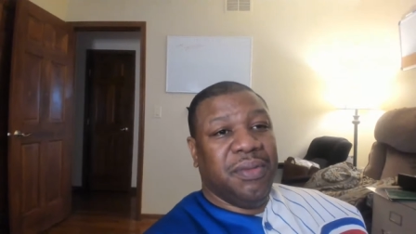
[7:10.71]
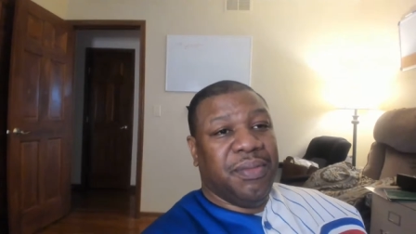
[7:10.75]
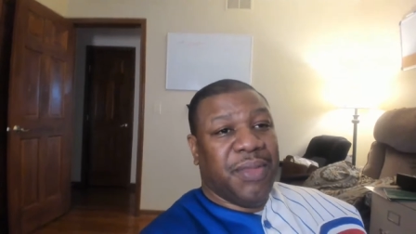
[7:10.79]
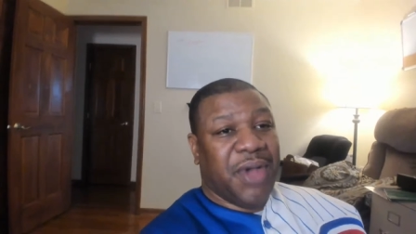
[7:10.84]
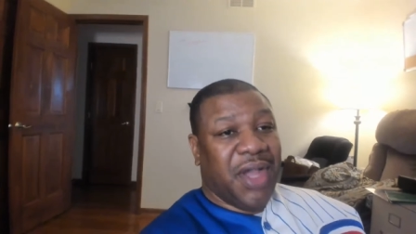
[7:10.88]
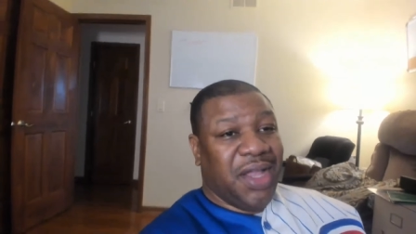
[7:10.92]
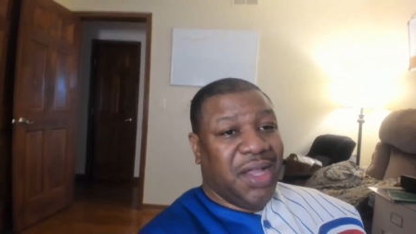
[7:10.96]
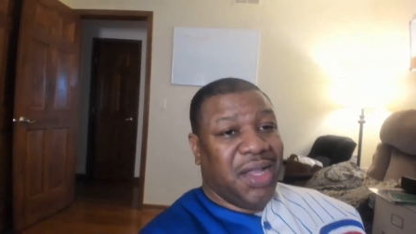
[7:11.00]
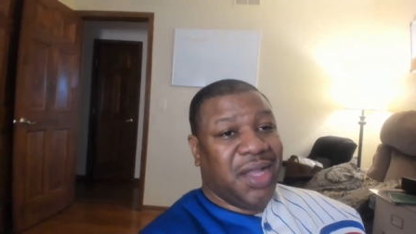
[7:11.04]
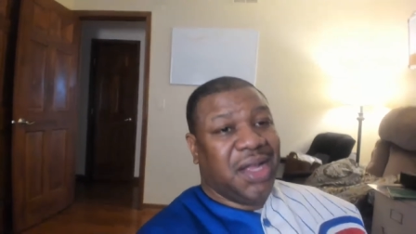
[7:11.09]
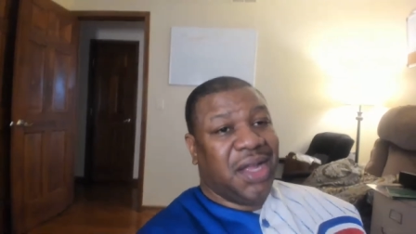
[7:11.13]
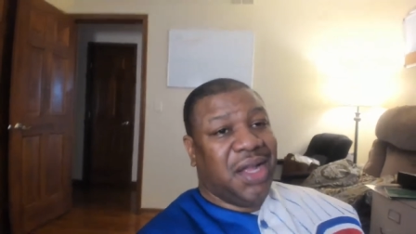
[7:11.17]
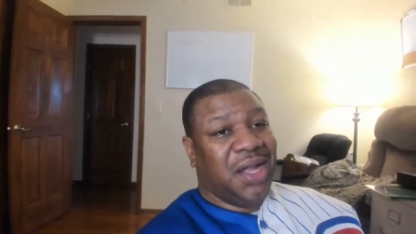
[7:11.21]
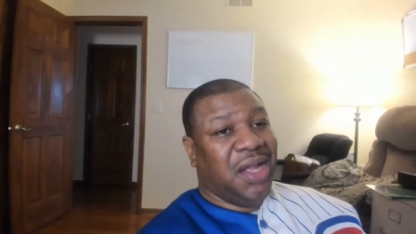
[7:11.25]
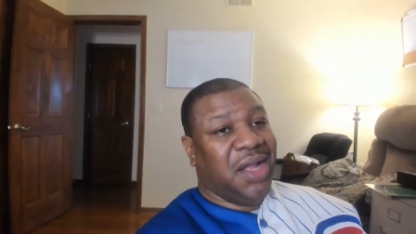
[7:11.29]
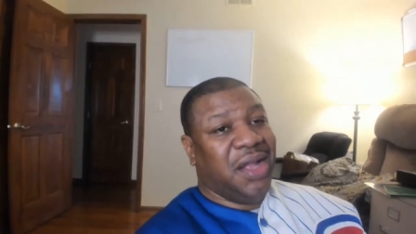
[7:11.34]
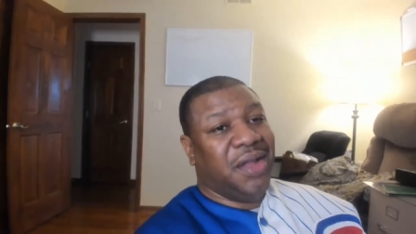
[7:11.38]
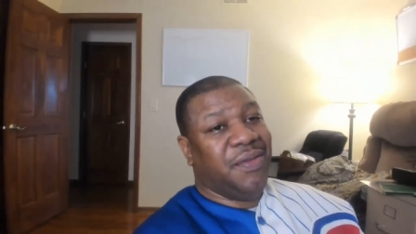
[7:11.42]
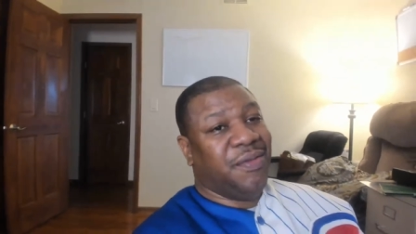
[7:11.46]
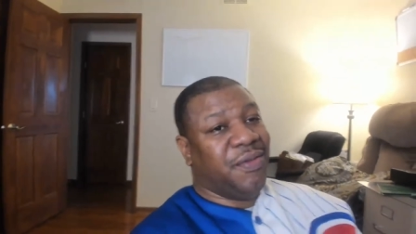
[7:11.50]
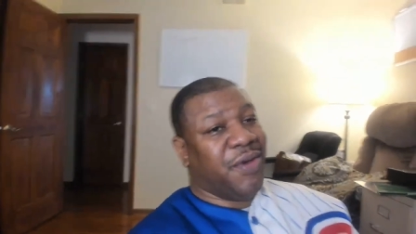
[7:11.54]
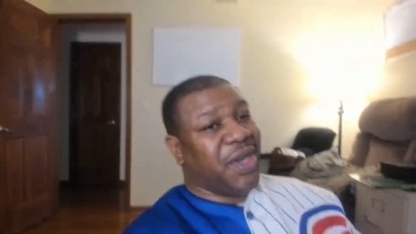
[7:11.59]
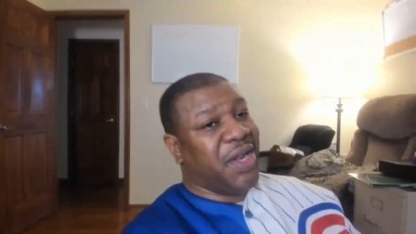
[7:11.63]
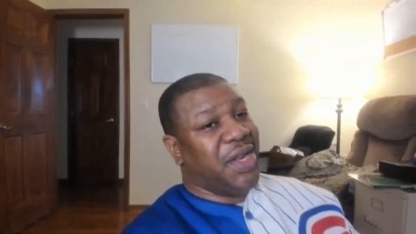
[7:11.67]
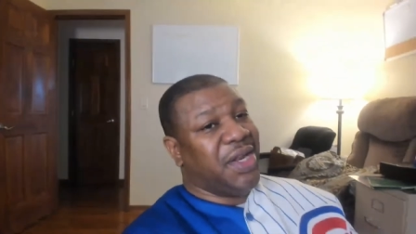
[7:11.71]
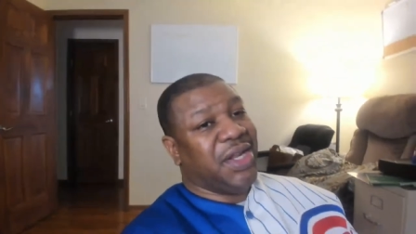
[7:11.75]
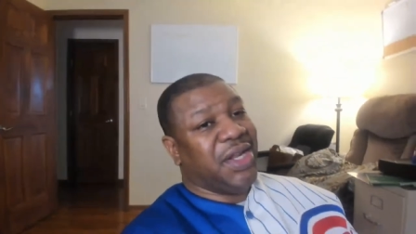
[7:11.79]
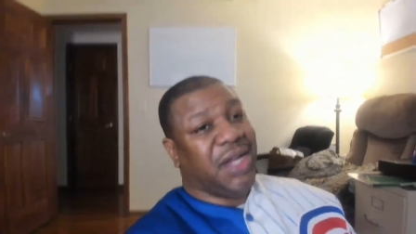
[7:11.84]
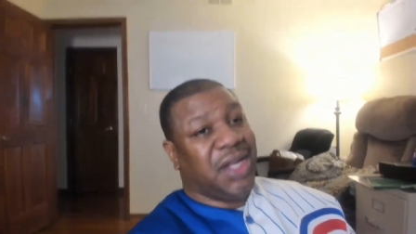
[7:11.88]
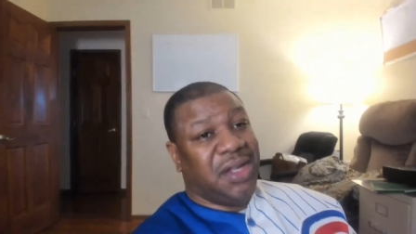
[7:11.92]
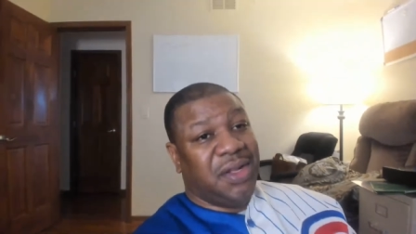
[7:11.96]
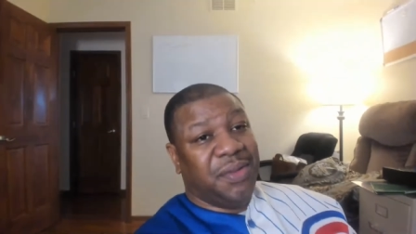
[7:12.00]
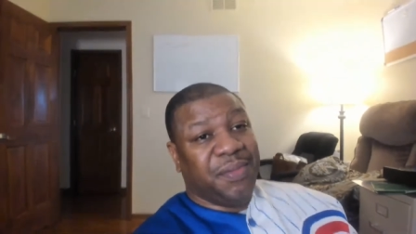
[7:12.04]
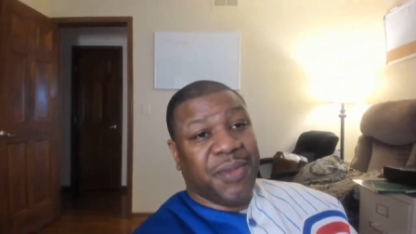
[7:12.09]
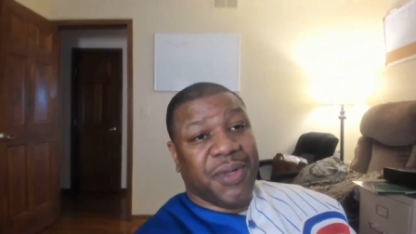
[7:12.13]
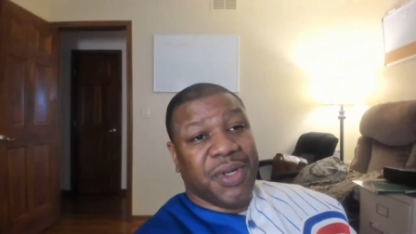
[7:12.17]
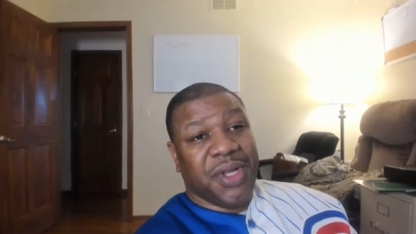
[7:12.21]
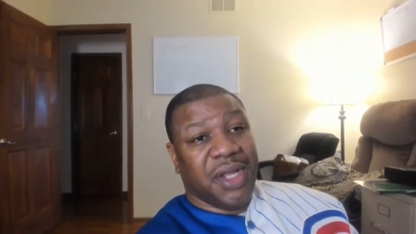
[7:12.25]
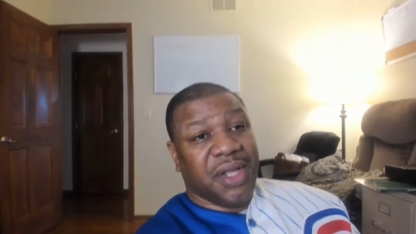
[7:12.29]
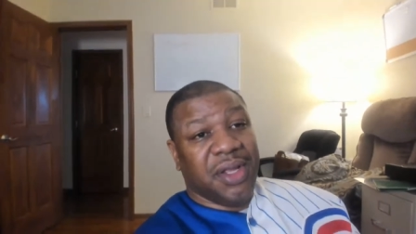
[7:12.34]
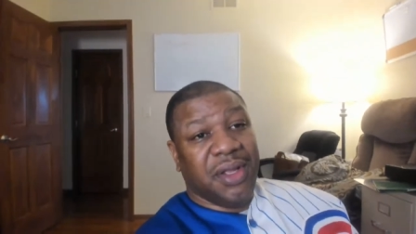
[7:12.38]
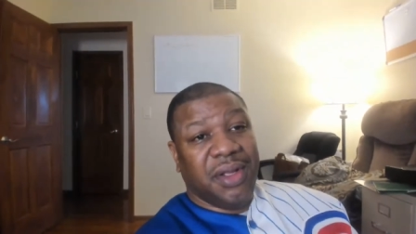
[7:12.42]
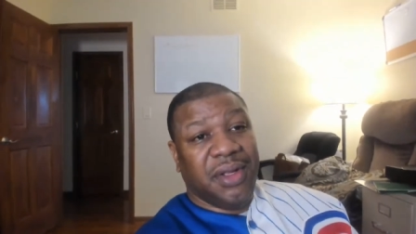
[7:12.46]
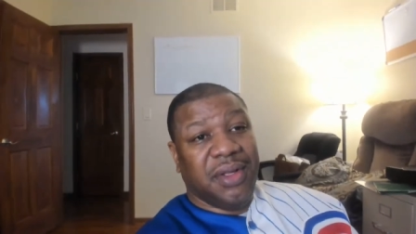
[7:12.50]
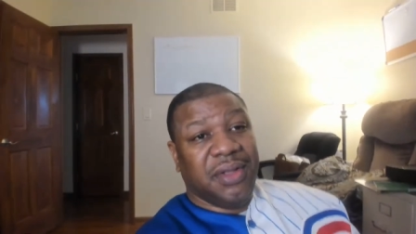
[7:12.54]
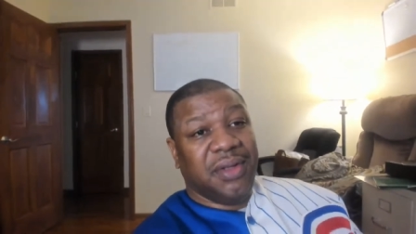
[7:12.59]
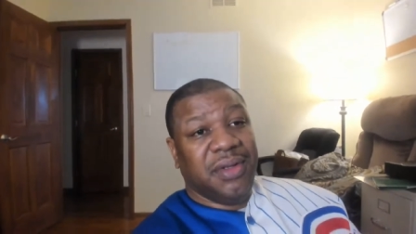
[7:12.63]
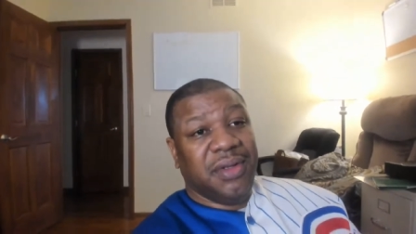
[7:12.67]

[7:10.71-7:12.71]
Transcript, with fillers: Mike Khan ran the company.